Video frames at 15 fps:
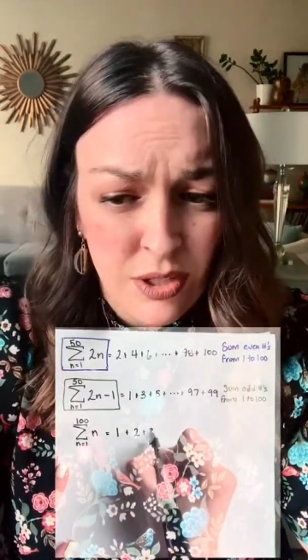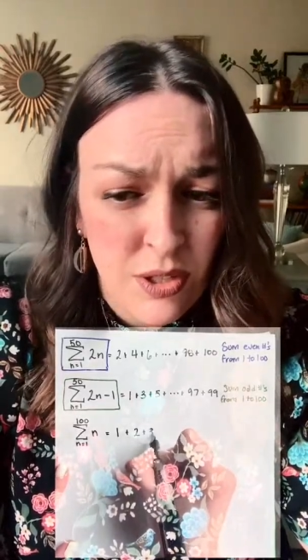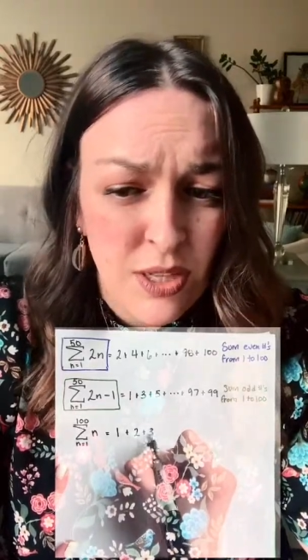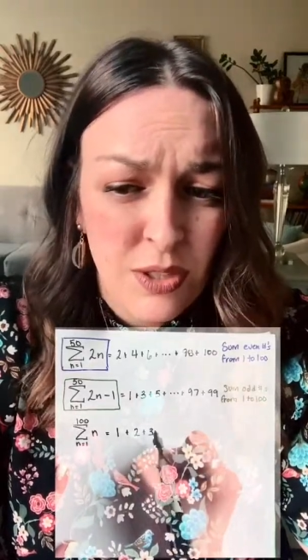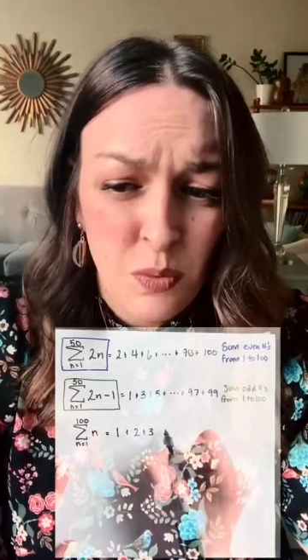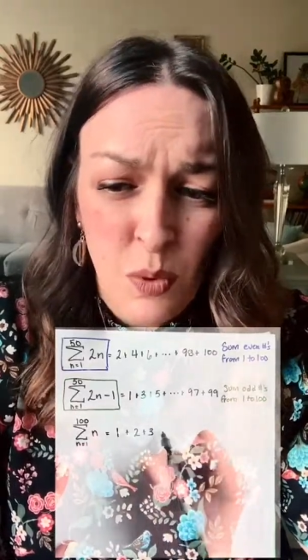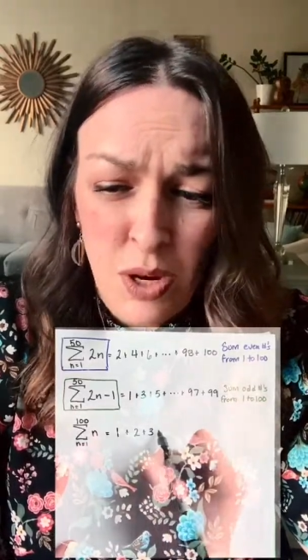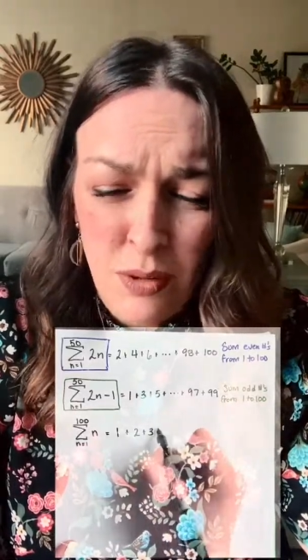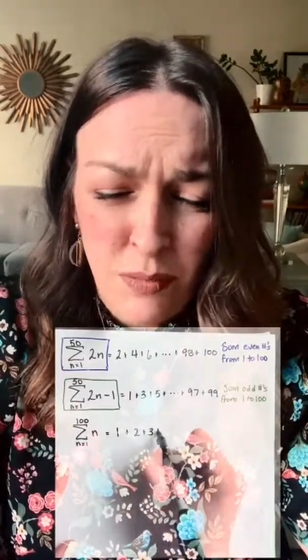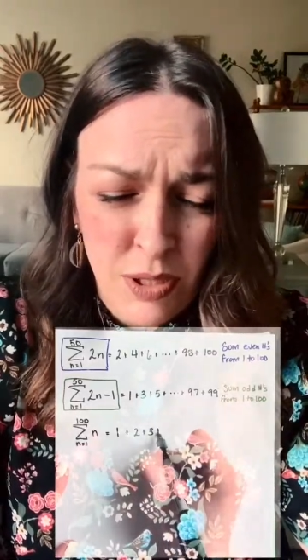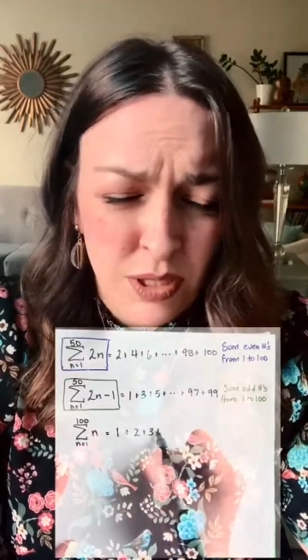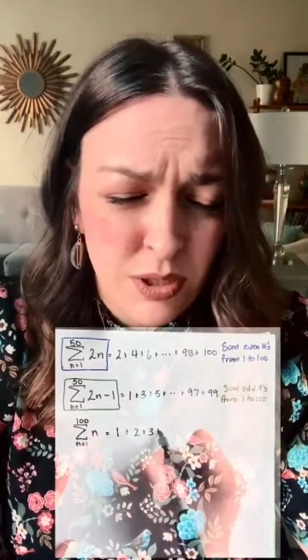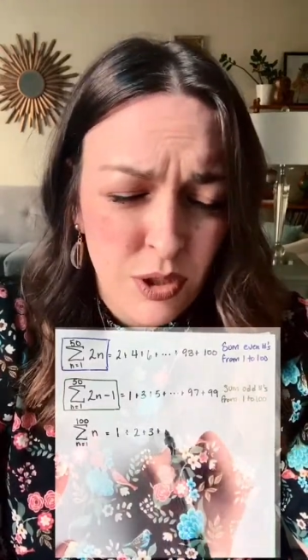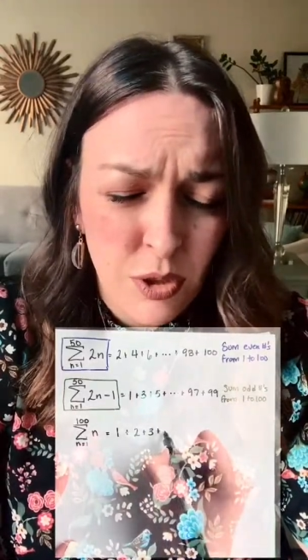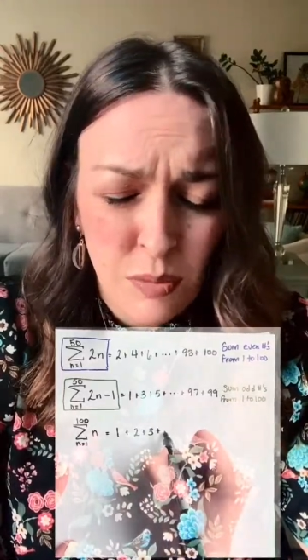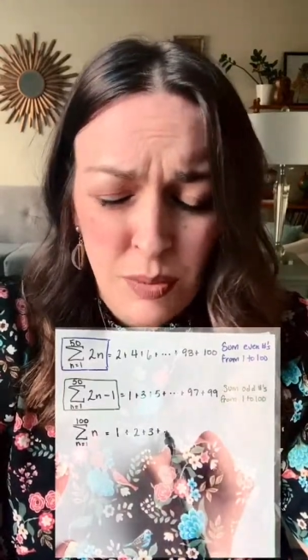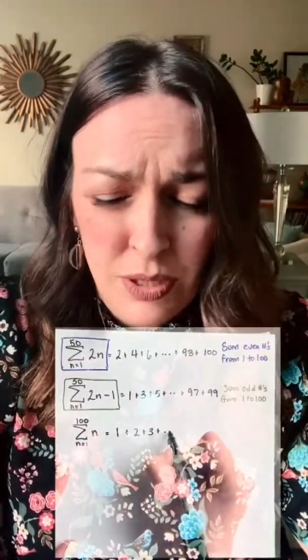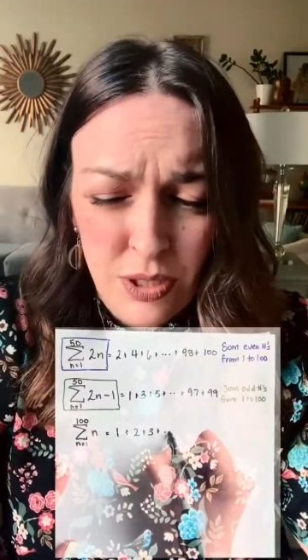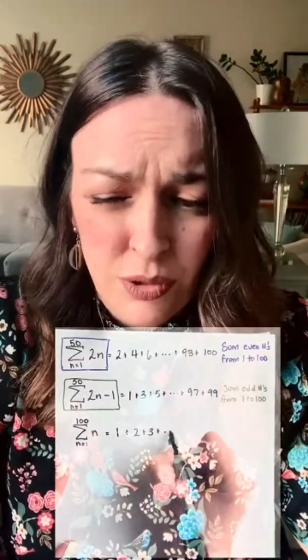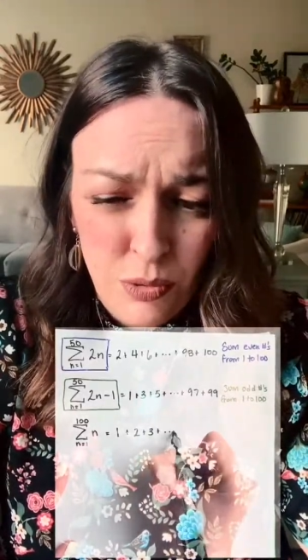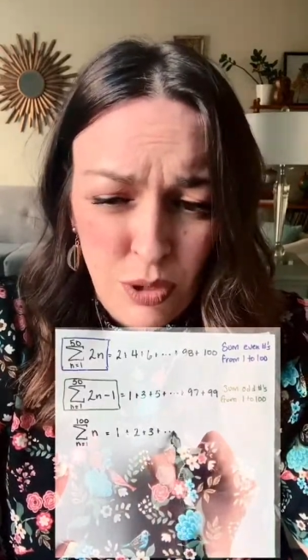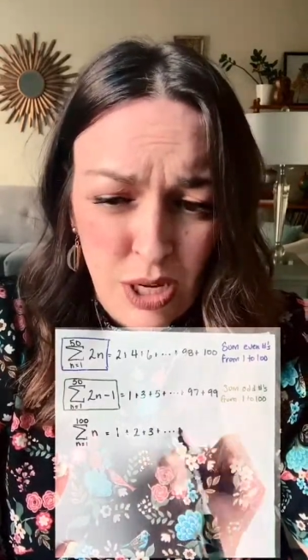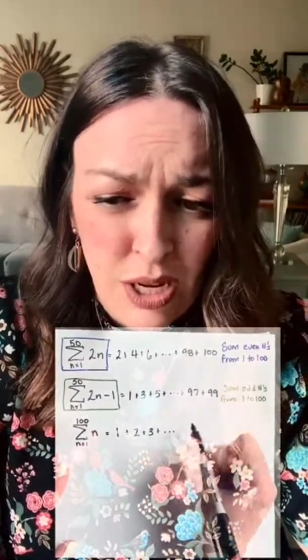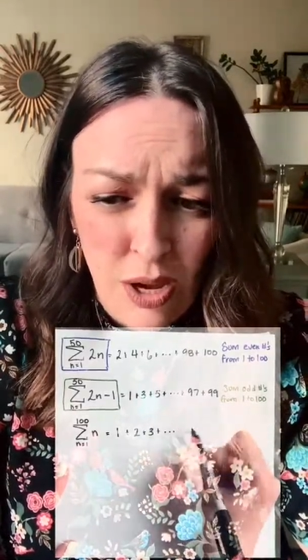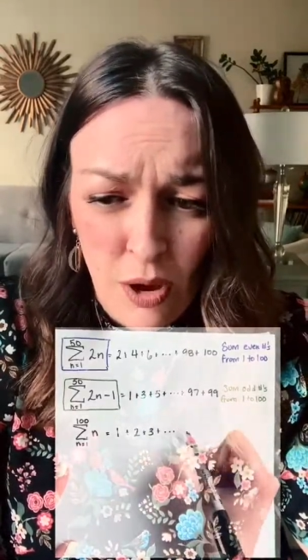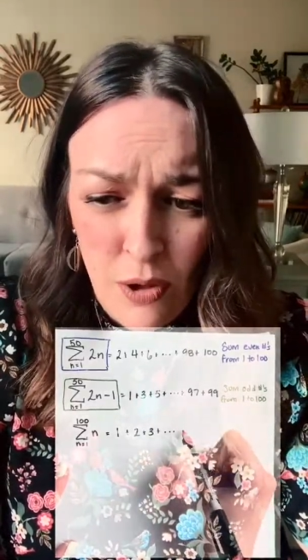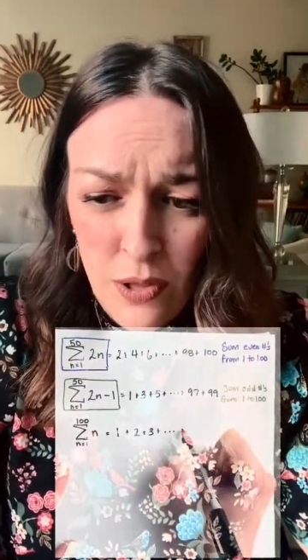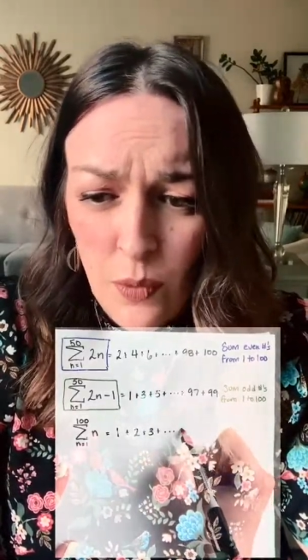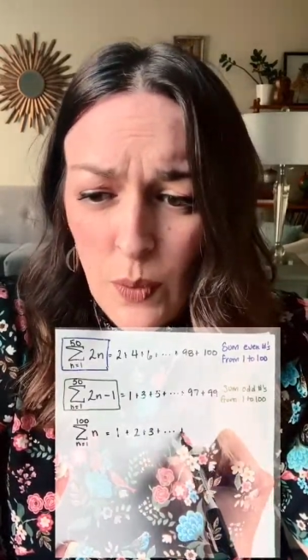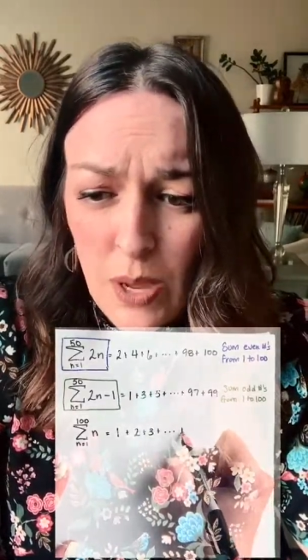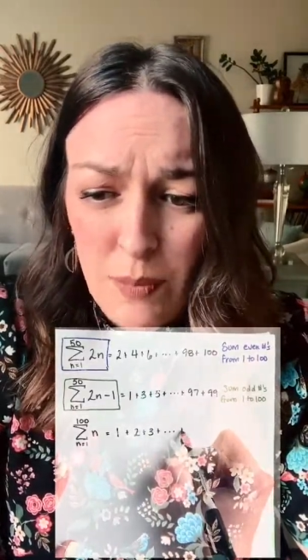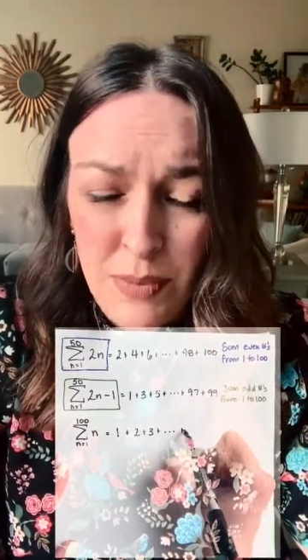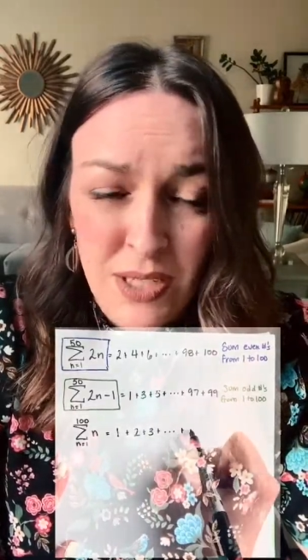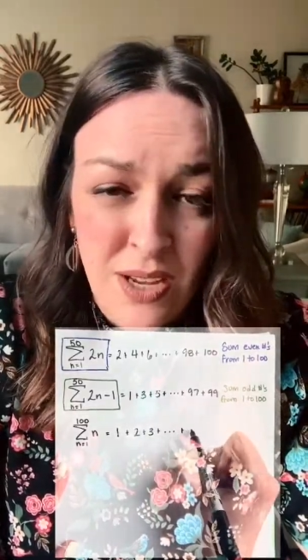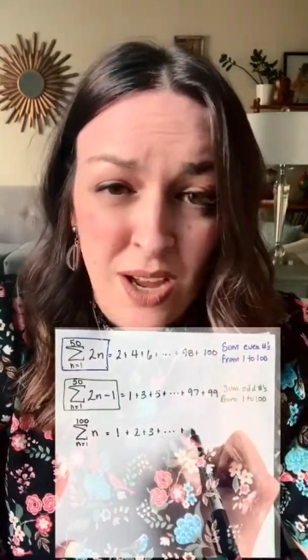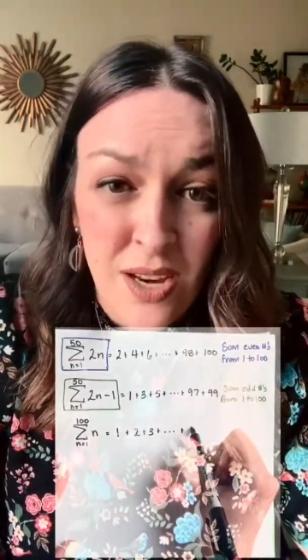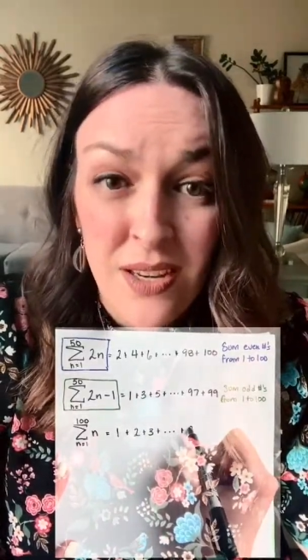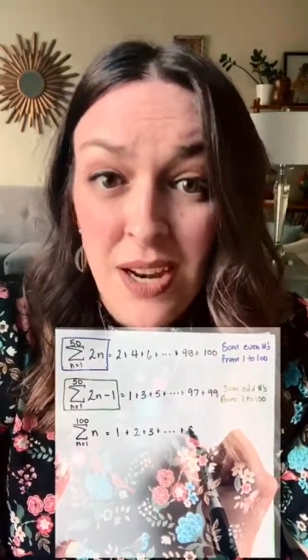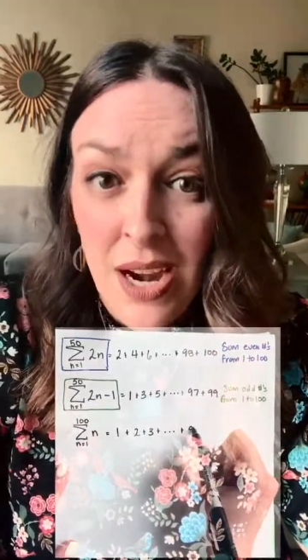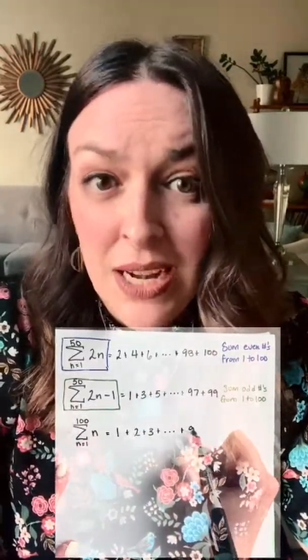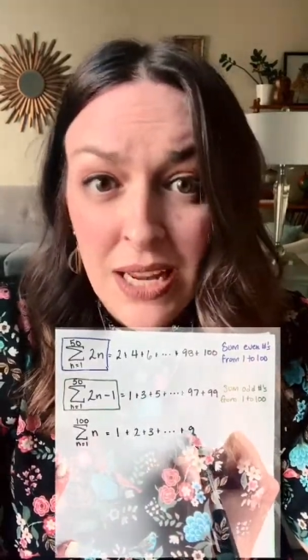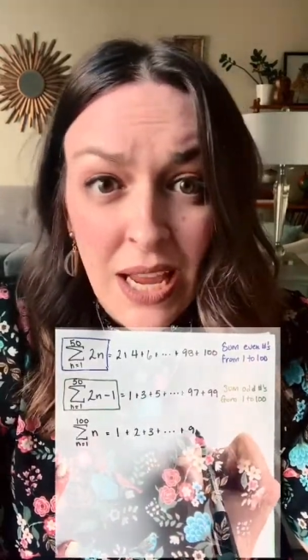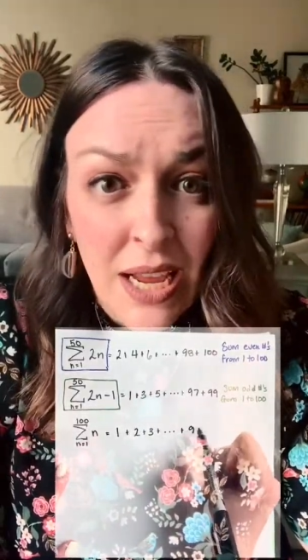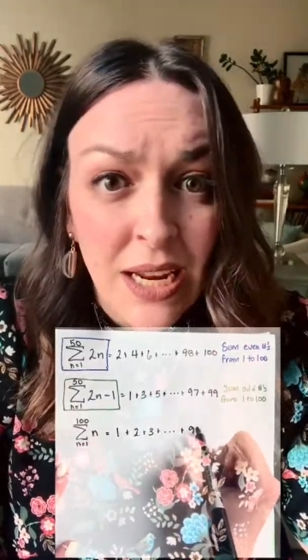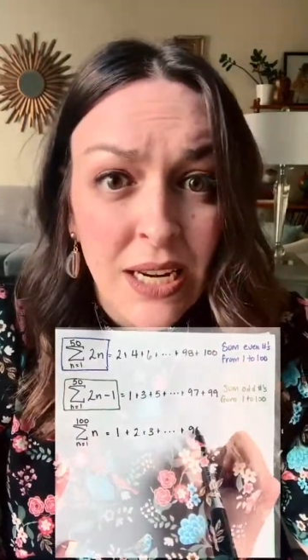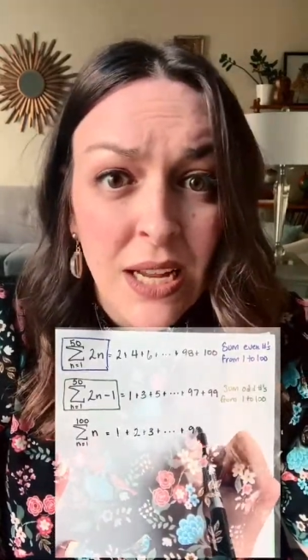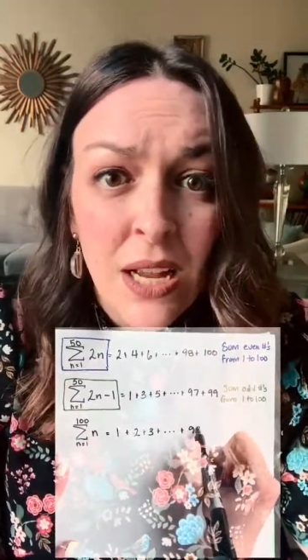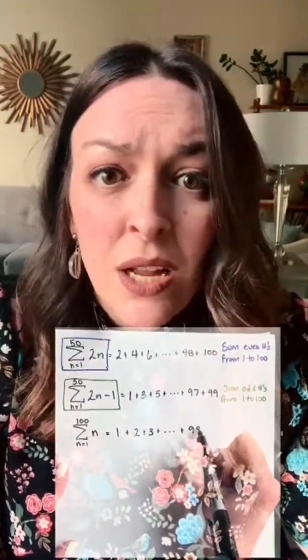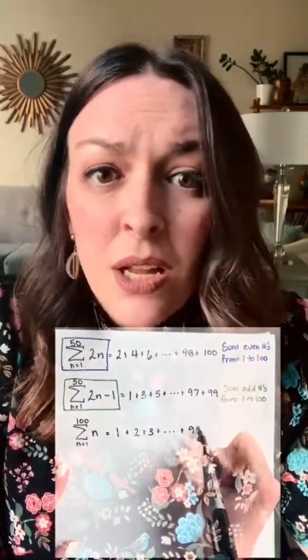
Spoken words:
So that's 1 plus 2 plus 3 all the way up to 98